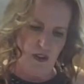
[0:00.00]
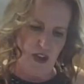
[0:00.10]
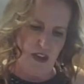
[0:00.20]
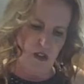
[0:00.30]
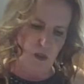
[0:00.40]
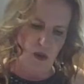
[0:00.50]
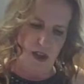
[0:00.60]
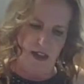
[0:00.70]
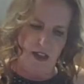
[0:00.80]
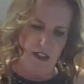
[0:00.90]
that's where
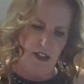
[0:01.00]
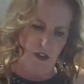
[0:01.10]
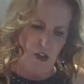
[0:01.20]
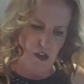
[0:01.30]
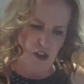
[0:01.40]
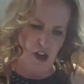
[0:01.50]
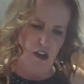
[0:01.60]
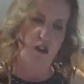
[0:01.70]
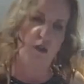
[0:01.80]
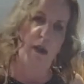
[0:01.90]
they kind of got their
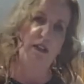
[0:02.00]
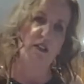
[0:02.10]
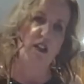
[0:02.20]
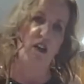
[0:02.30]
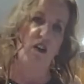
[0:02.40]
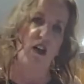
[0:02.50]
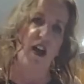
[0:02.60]
start, in New Mexico.